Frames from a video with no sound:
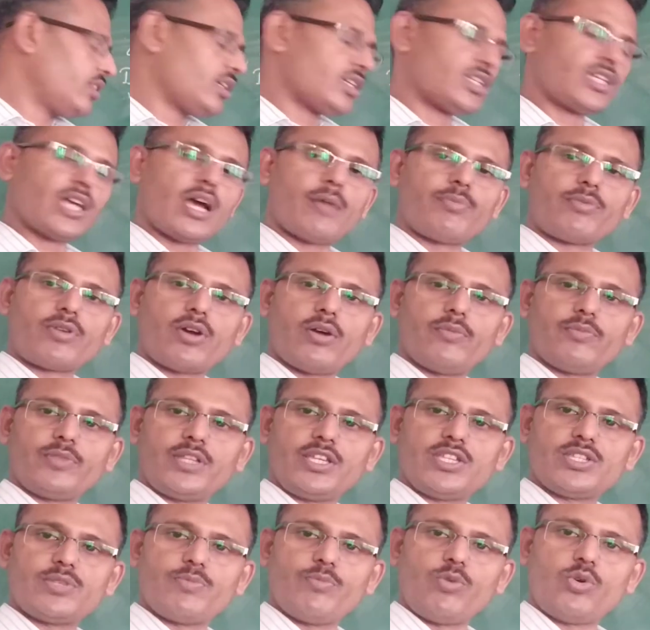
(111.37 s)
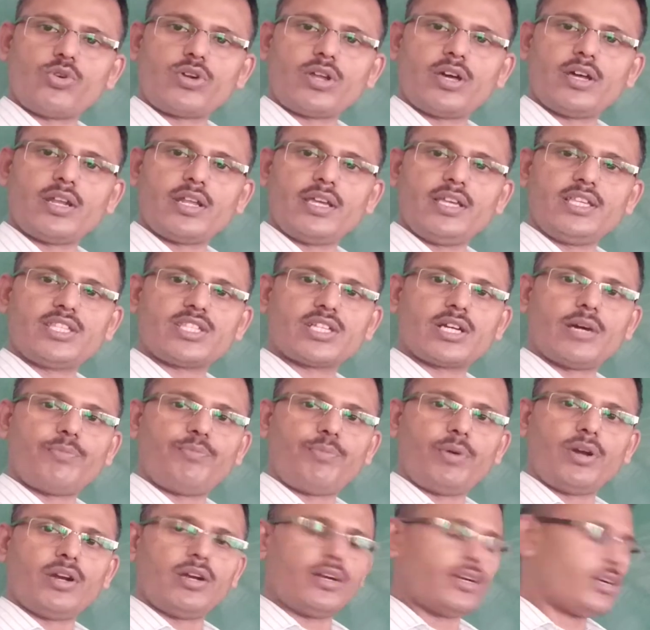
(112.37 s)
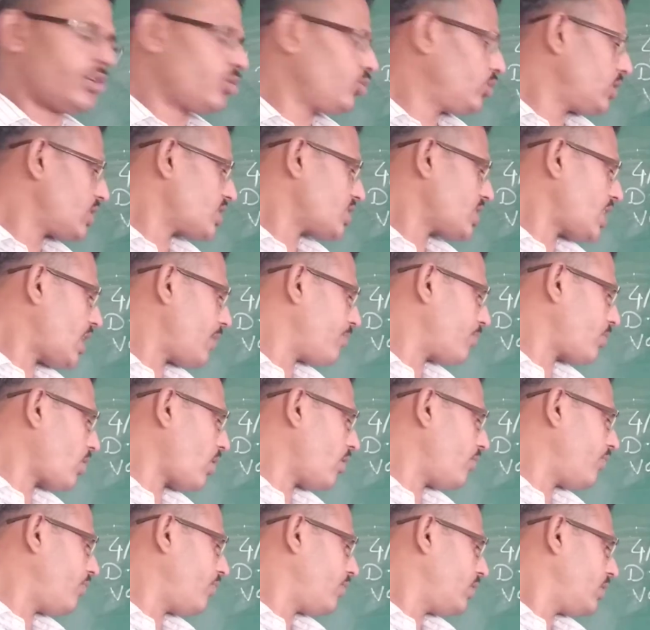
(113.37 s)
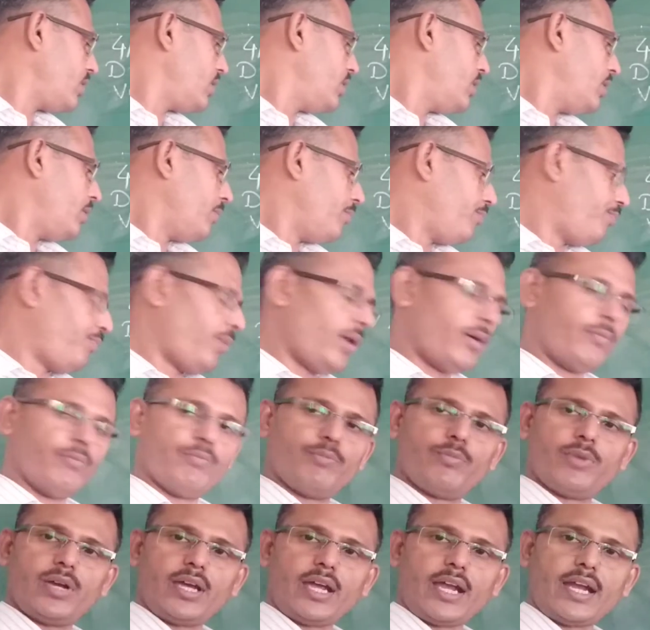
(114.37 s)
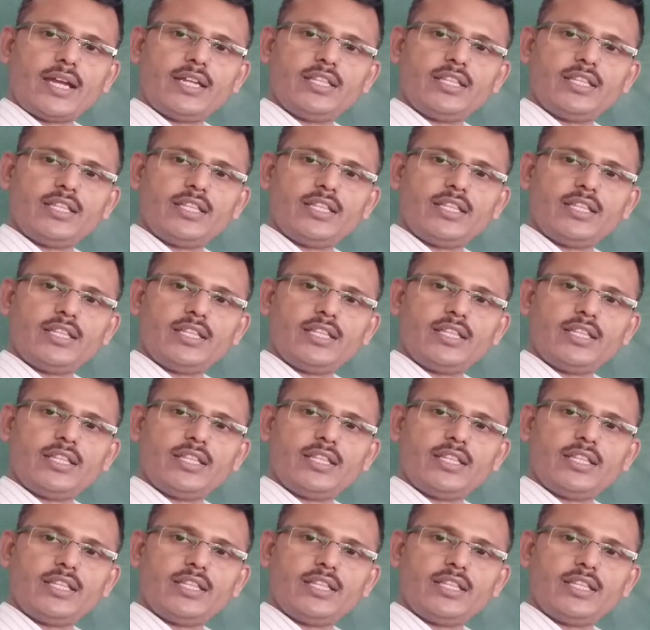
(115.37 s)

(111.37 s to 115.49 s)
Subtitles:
the shaft of this motor is coupled to the shaft of pump,